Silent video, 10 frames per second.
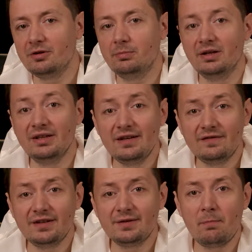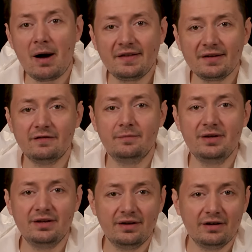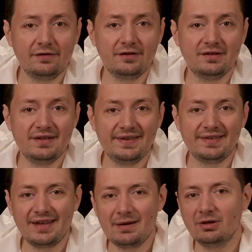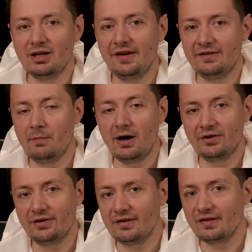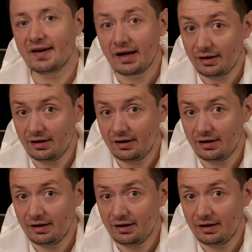believed it might have been enough to destabilize modern society.